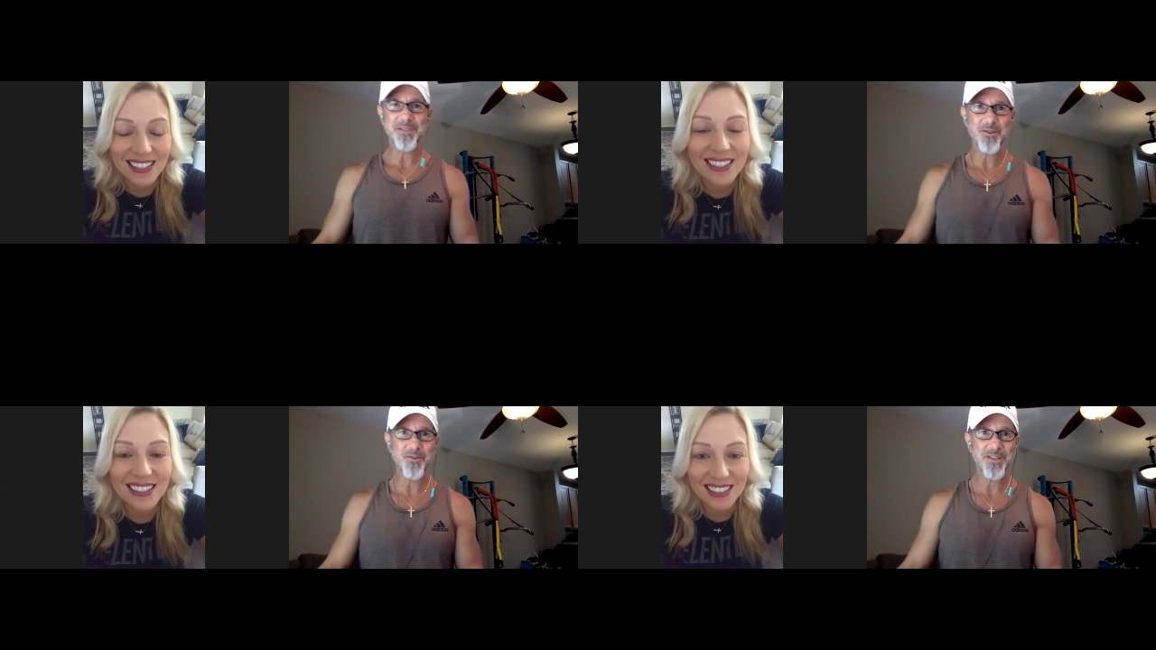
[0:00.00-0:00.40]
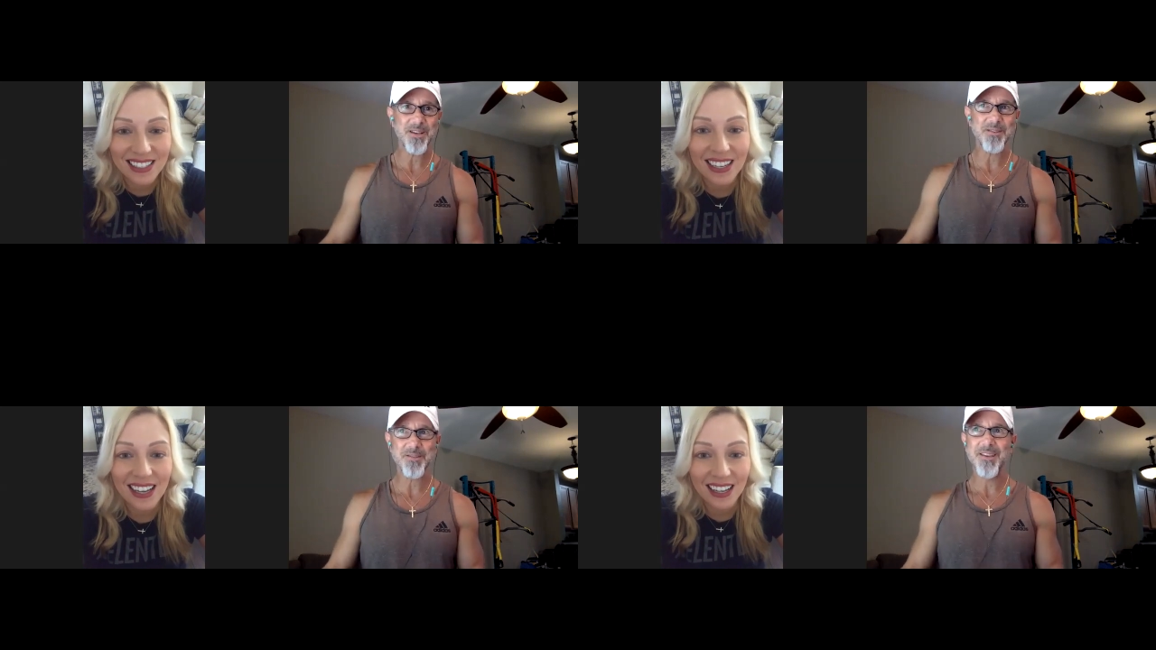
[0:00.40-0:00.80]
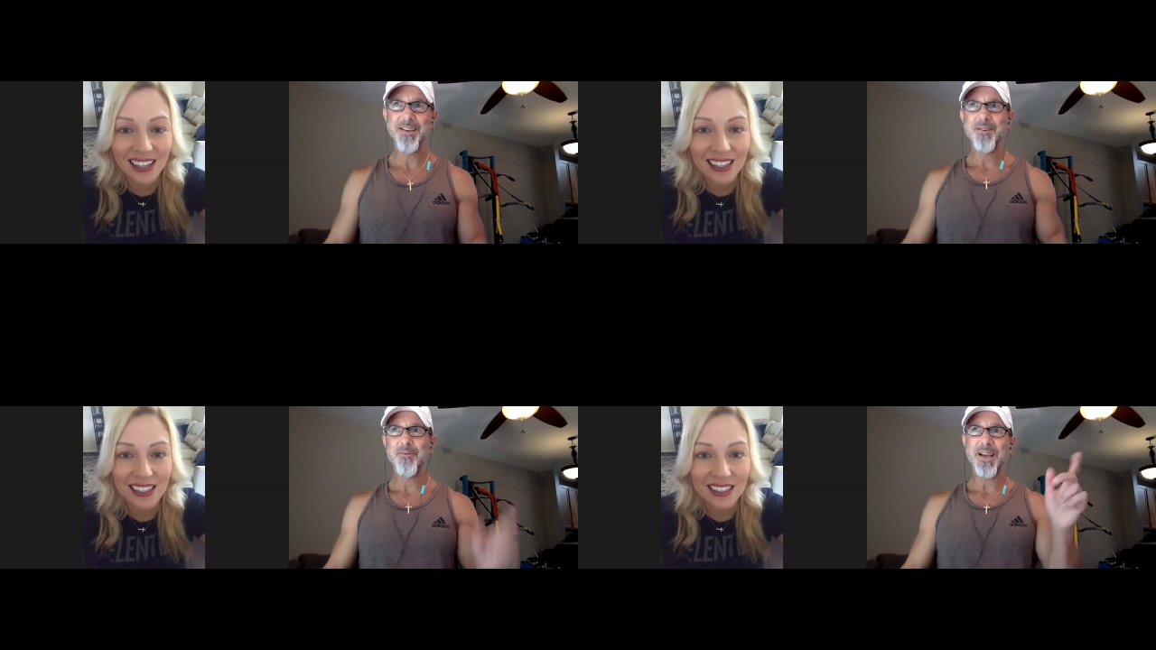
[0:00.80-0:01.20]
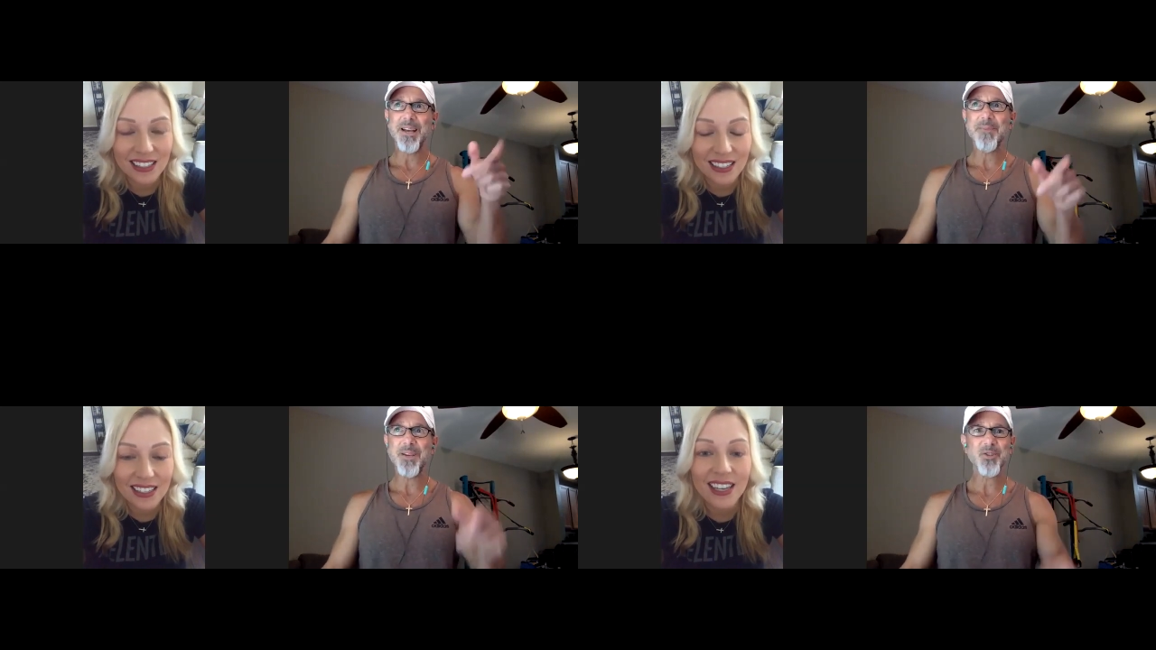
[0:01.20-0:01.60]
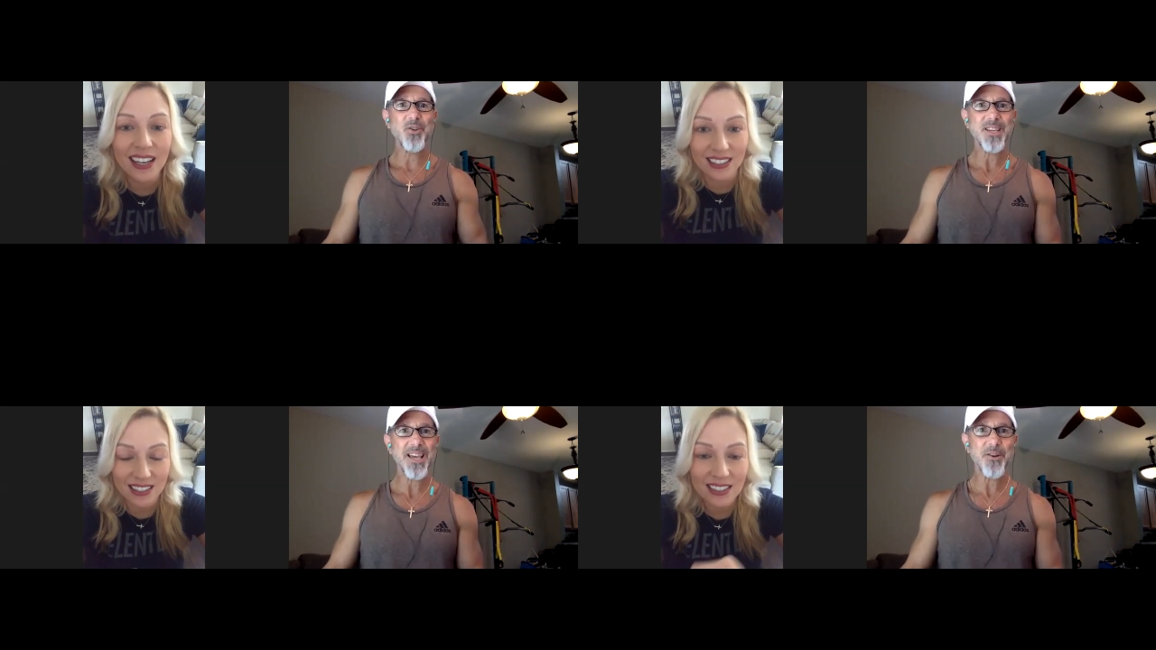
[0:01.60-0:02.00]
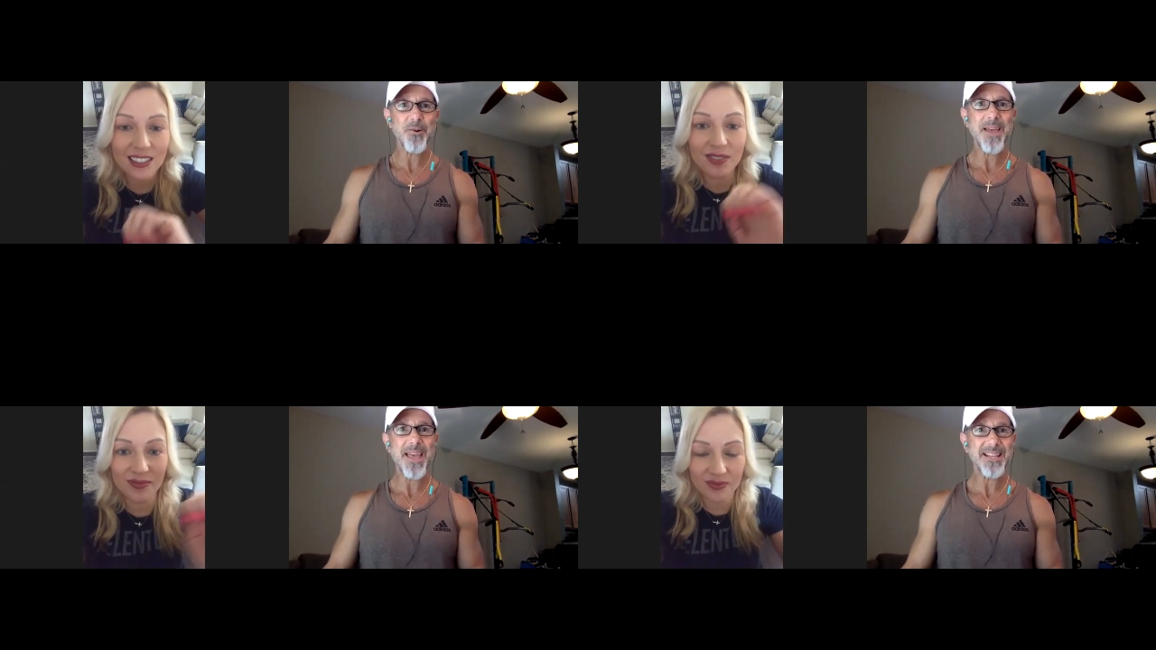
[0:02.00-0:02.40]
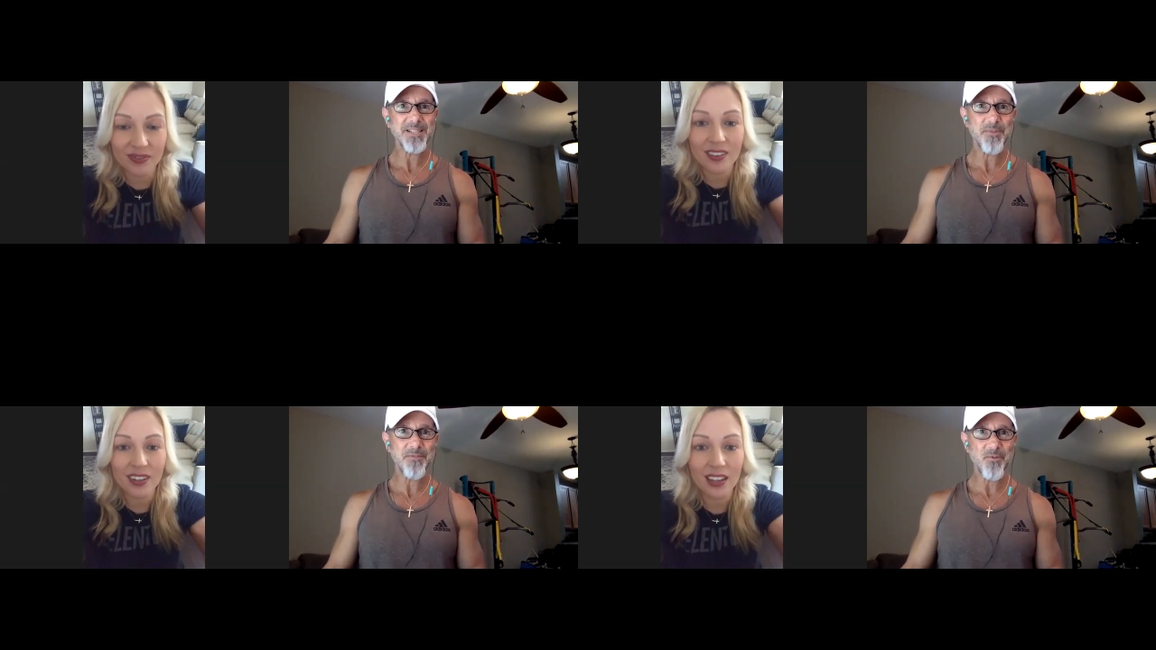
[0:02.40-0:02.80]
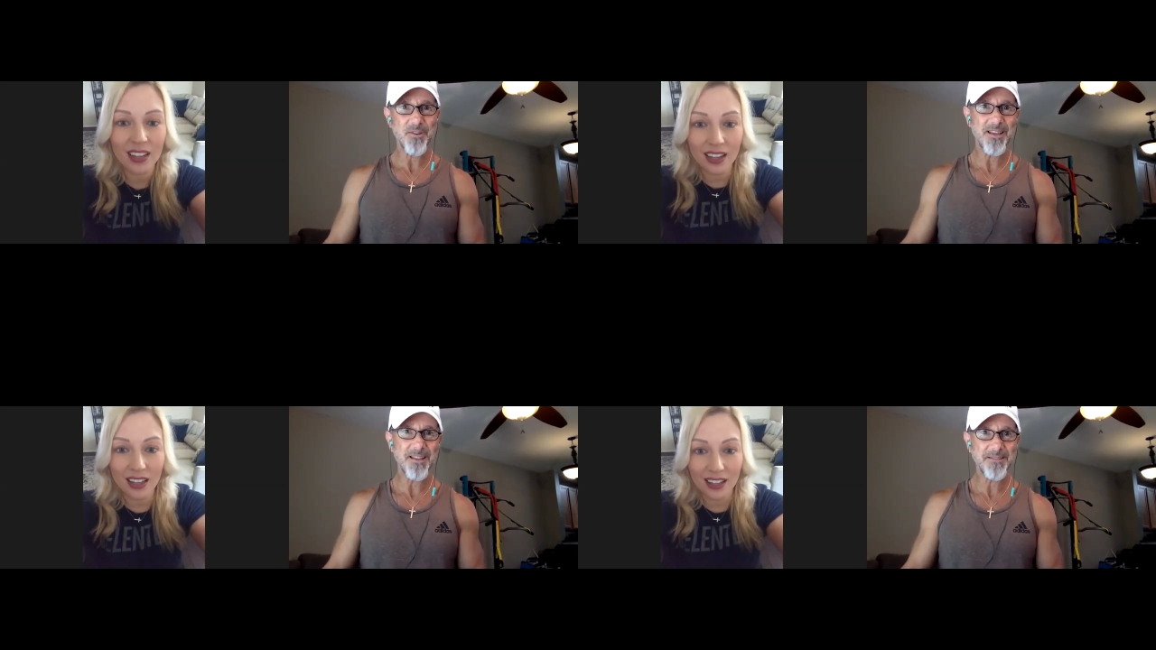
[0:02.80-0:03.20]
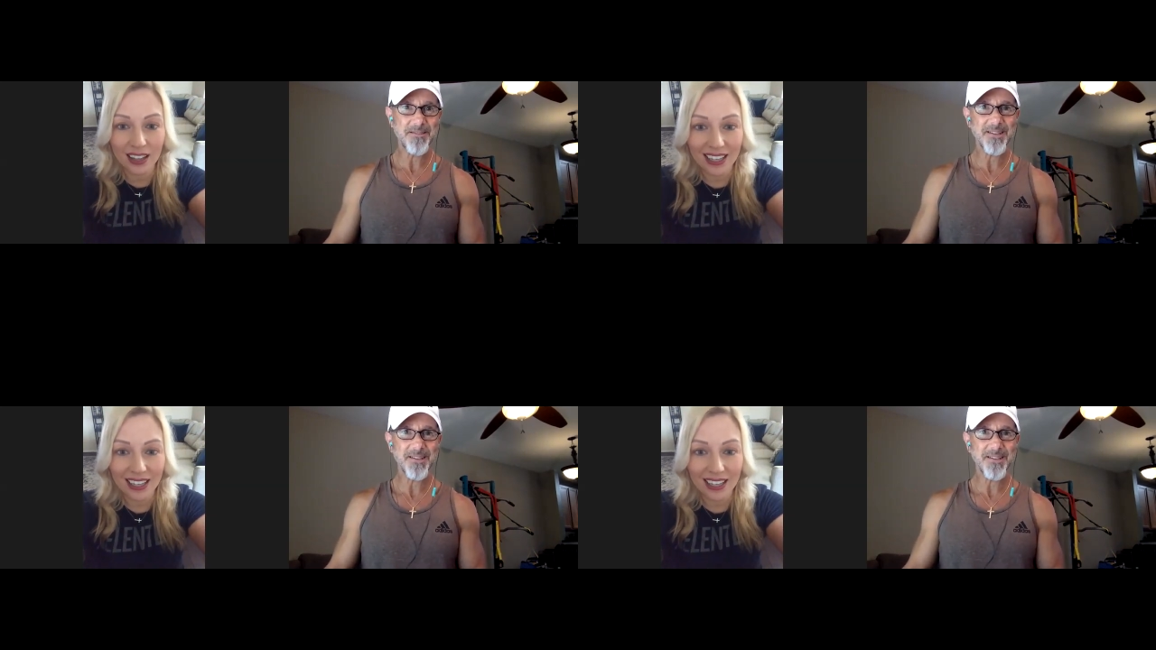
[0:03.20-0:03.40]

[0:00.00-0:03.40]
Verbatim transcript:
Speaker 1: in the hotels. We got to make yeah. sure you get your bands before then.